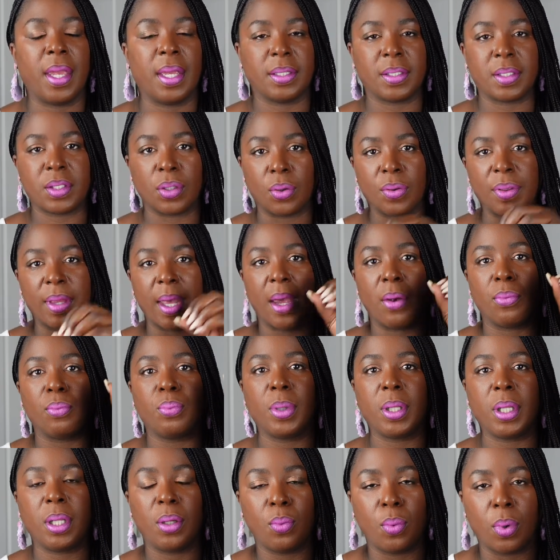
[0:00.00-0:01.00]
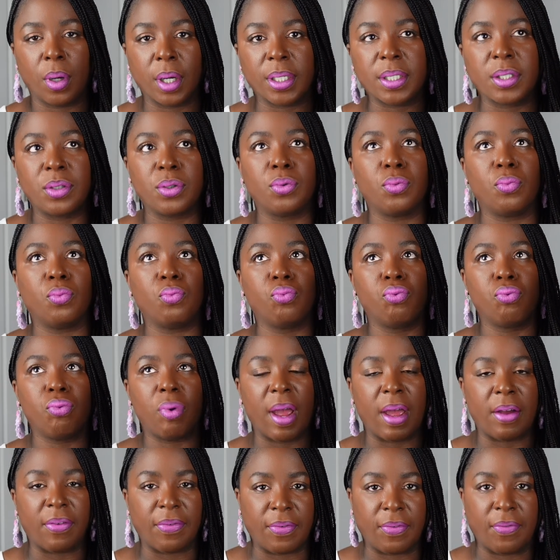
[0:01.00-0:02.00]
So that really works
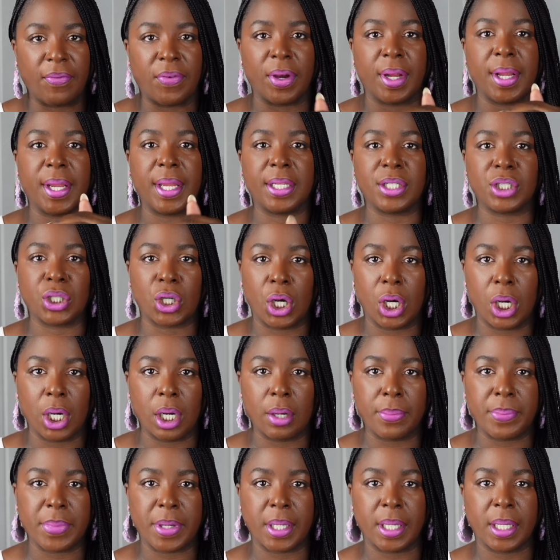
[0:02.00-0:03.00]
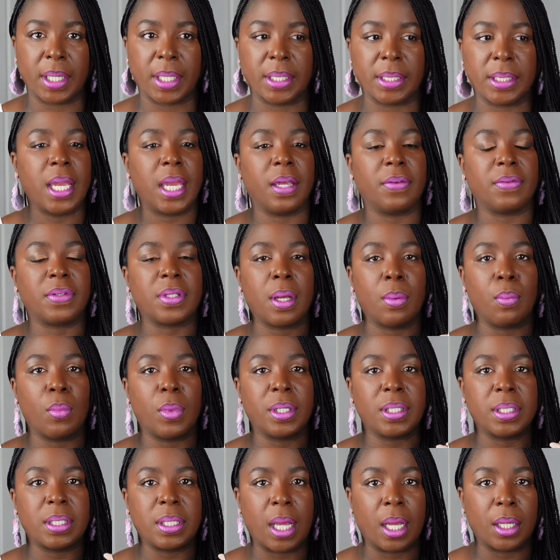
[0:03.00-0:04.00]
rough for HR, because if
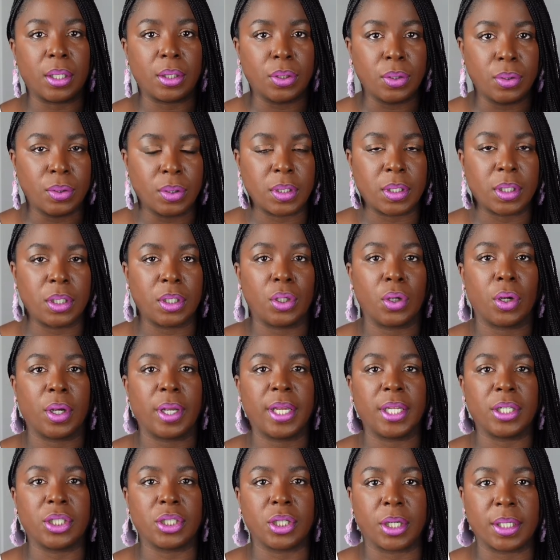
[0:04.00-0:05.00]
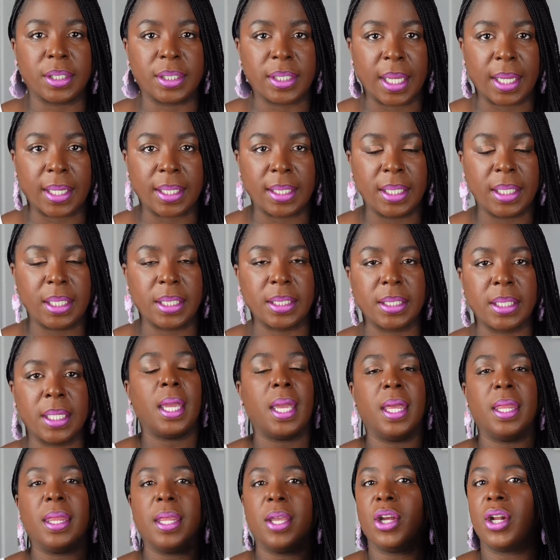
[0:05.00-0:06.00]
someone's not used to your HR techniques
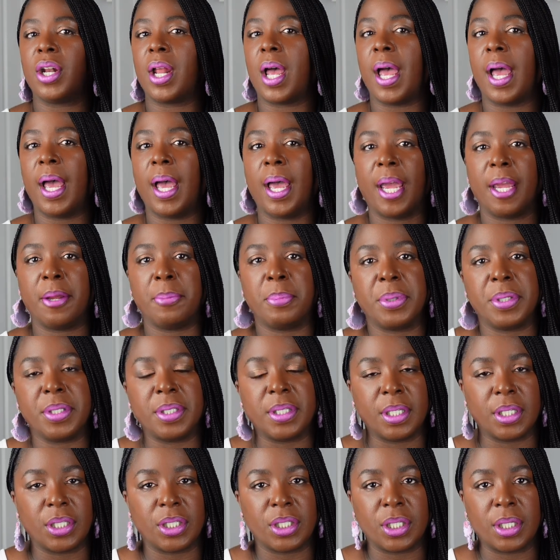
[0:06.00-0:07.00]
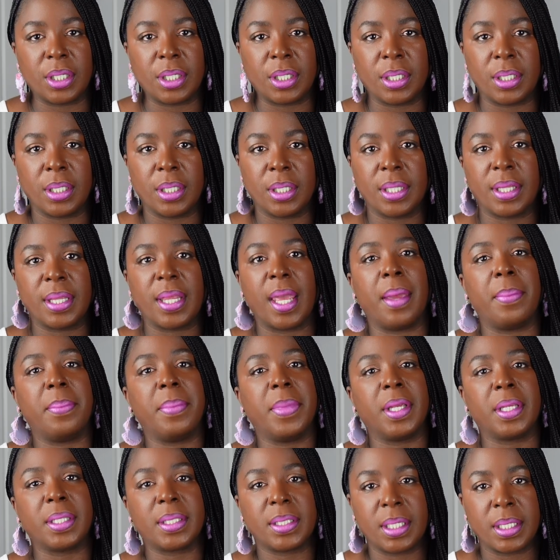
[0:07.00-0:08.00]
and they're in a high position, that
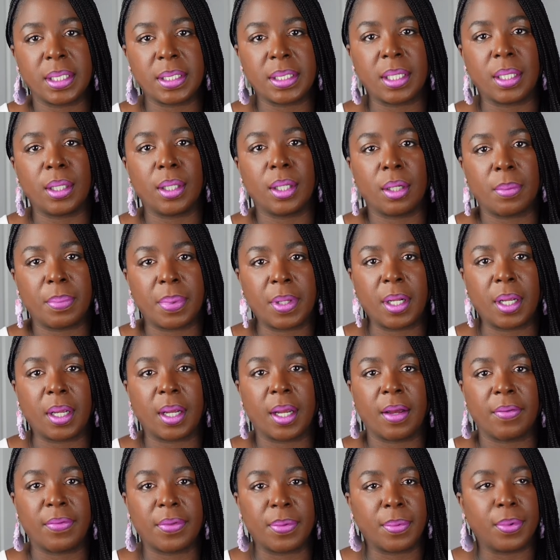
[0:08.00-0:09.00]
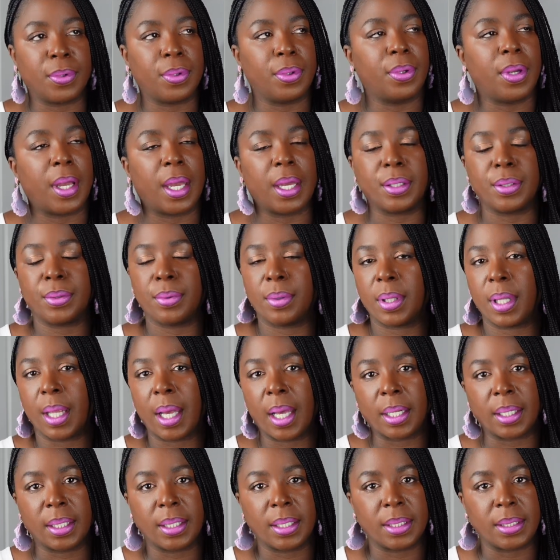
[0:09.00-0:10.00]
makes things a little bit uncomfortable. You got to do a
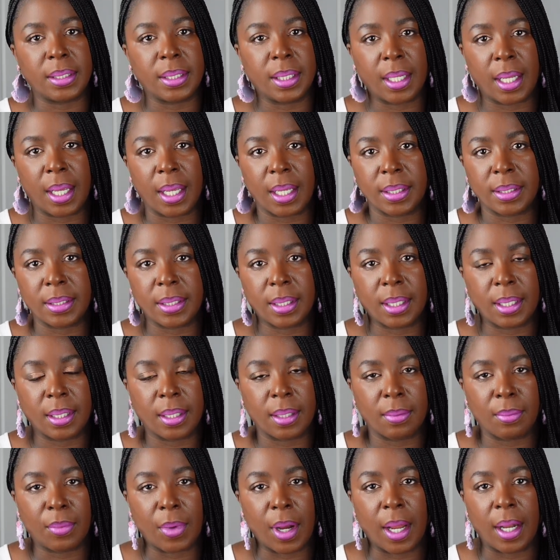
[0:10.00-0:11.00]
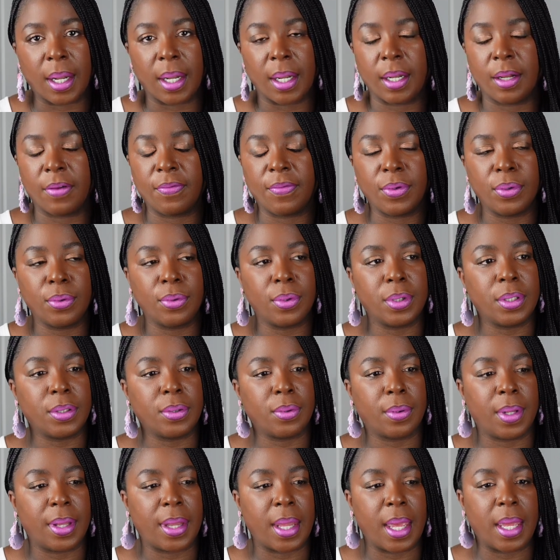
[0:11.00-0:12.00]
lot of kissing ass to get them right. And if you ain't
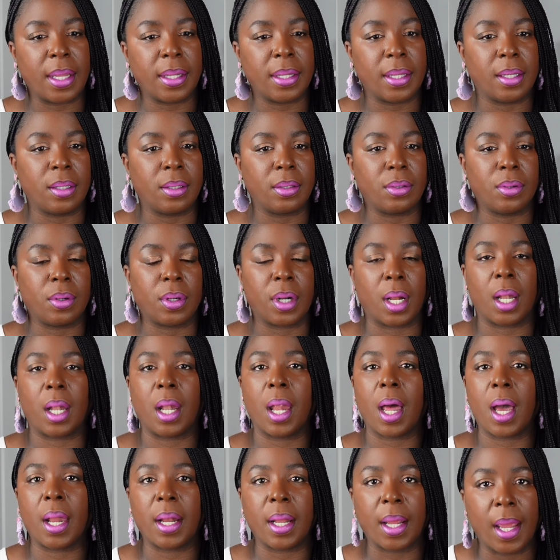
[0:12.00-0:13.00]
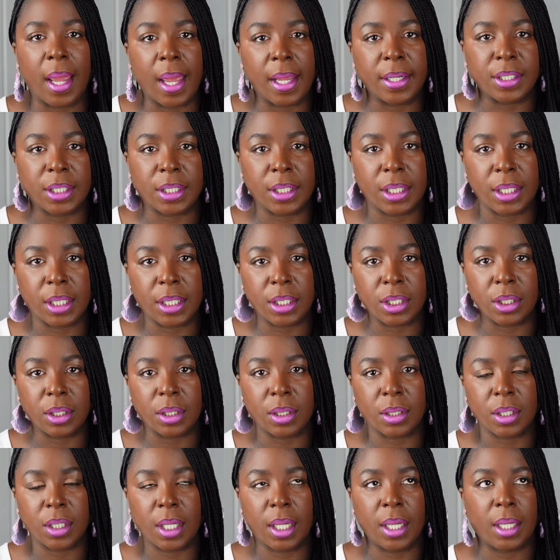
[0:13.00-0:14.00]
doing that, then you're doing a lot of
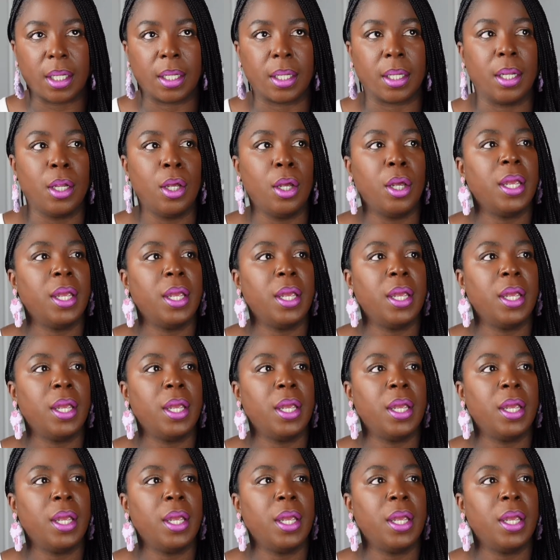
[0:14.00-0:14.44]
educating.